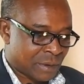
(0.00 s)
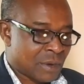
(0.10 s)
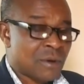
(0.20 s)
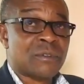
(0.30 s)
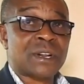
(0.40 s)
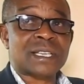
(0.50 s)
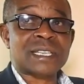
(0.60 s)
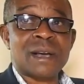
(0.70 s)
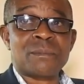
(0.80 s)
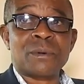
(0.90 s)
For
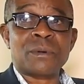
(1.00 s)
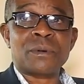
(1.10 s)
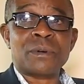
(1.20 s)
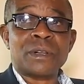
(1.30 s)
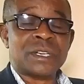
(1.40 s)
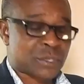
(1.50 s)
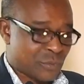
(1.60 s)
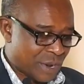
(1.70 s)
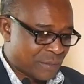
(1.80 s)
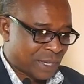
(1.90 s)
example,
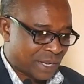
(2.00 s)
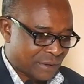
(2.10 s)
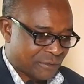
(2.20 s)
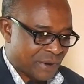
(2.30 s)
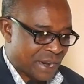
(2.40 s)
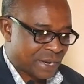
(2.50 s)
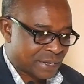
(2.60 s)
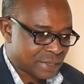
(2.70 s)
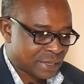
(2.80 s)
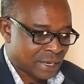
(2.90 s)
describing a
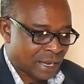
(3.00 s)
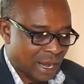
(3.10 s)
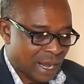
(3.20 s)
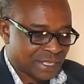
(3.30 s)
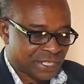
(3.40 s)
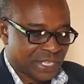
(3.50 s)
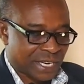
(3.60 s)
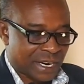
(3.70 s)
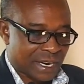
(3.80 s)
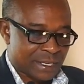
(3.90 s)
friend as
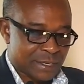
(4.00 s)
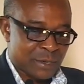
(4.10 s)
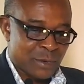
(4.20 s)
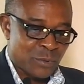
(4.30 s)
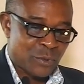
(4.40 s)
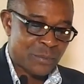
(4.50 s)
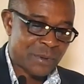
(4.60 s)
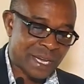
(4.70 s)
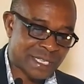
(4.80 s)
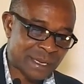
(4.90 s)
generous would
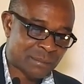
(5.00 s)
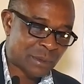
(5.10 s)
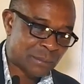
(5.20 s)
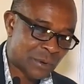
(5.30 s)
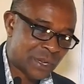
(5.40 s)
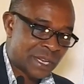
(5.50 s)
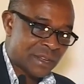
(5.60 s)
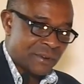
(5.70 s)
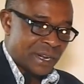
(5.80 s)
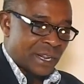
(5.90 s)
be acceptable in
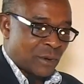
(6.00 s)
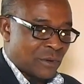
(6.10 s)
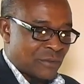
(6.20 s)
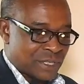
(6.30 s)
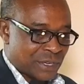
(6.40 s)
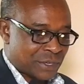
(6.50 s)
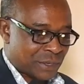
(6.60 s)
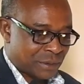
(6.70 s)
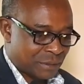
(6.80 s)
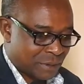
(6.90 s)
everyday
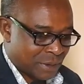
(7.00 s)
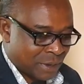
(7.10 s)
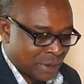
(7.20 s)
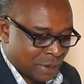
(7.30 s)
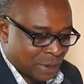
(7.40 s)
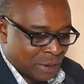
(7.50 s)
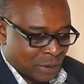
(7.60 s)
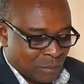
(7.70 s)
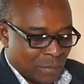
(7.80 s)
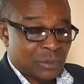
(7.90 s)
conversation,
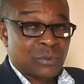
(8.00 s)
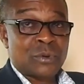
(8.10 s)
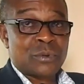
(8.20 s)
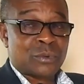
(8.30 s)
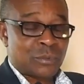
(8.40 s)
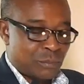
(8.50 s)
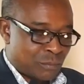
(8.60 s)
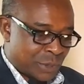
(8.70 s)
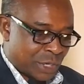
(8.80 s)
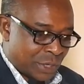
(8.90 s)
but it
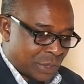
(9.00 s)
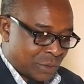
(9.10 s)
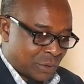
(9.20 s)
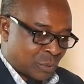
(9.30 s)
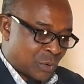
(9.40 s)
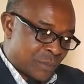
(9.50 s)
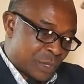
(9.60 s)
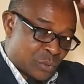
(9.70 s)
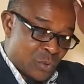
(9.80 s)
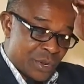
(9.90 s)
would
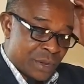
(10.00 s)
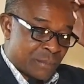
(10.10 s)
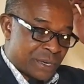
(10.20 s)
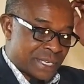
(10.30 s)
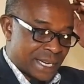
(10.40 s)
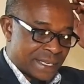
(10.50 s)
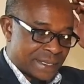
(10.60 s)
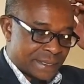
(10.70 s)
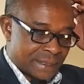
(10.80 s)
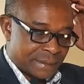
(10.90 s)
be too
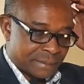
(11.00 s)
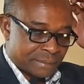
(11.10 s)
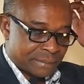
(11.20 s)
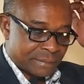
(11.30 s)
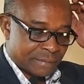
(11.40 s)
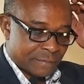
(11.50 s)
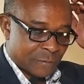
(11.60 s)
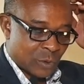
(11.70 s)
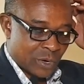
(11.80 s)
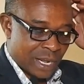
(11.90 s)
imprecise
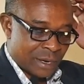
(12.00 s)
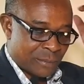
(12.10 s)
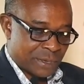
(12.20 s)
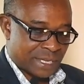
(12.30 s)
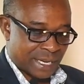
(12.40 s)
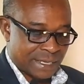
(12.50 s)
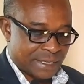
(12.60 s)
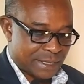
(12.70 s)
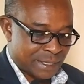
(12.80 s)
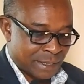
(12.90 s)
or
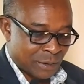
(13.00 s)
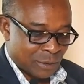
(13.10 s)
unprecise